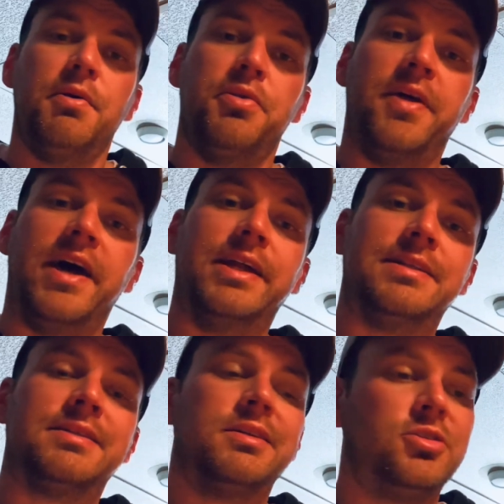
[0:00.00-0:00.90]
that
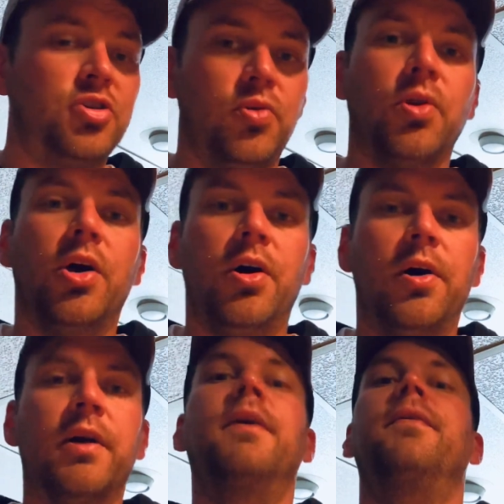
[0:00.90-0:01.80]
it's too
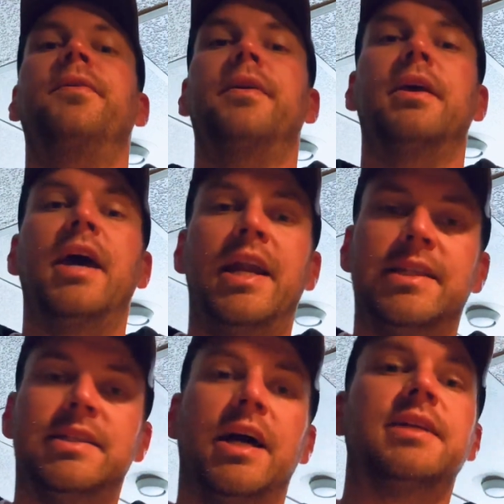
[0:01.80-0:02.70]
long and
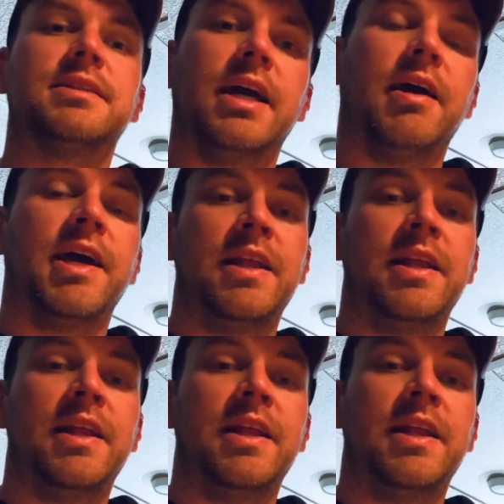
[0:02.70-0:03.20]
it's not scary.